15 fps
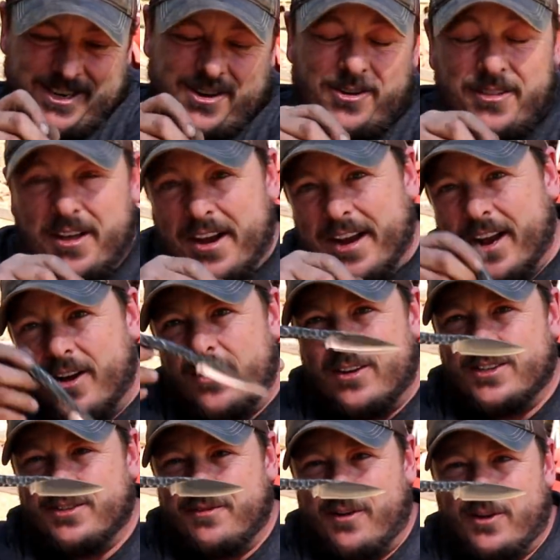Well, there you go,
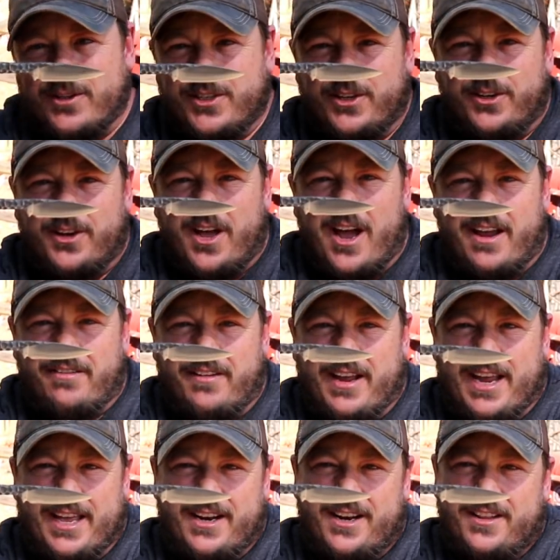there's the first little knife,
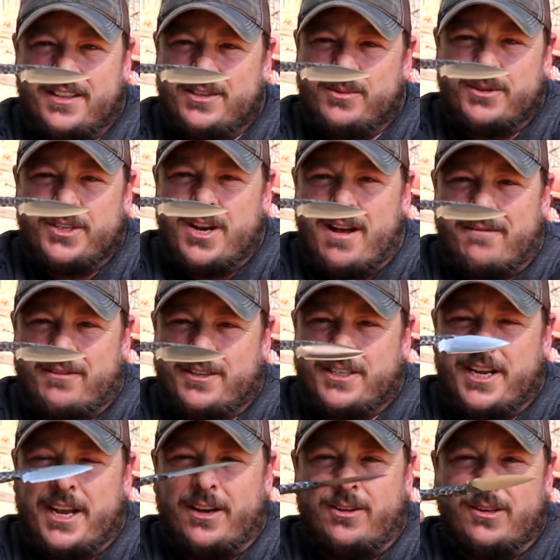and this one's not for
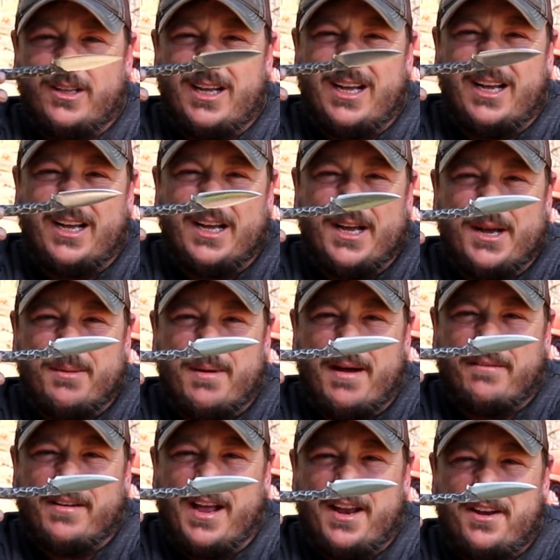sale.
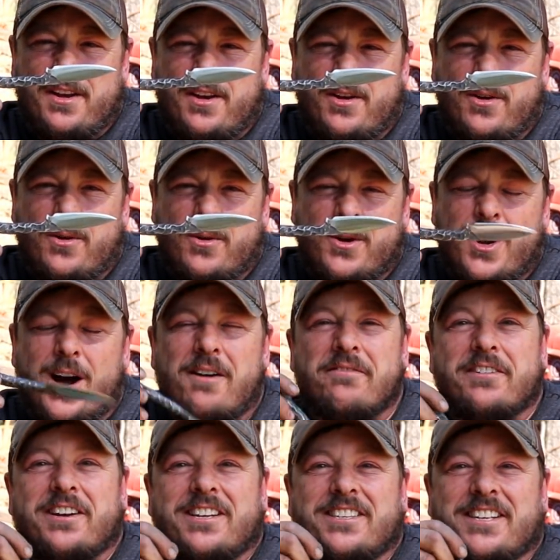I've got no
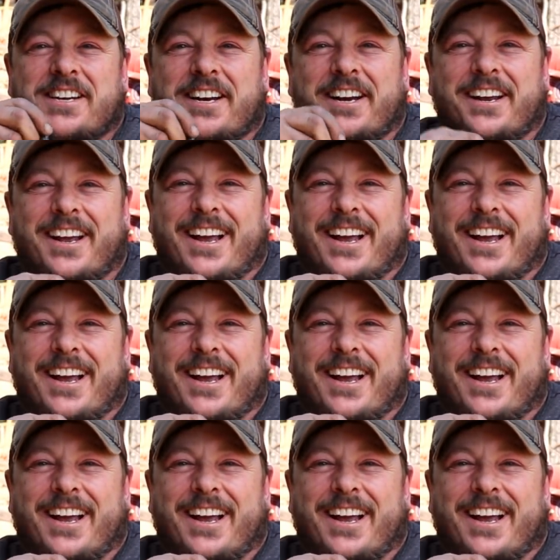confidence in it.